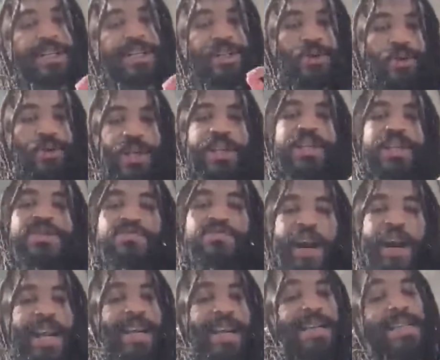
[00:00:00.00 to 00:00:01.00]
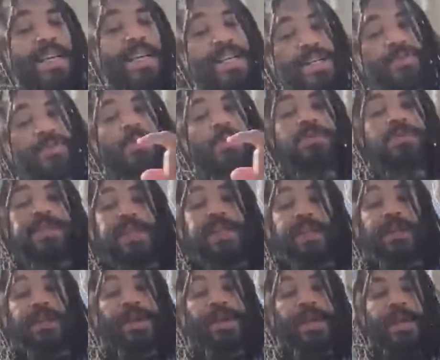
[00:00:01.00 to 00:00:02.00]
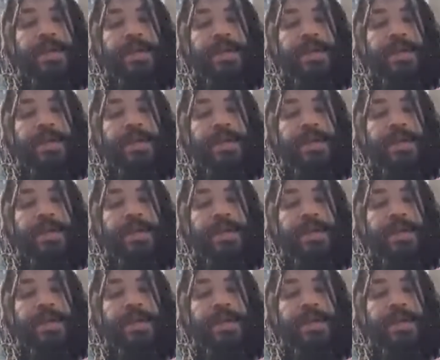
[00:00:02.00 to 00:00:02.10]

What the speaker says: student is ready, a teacher will present them.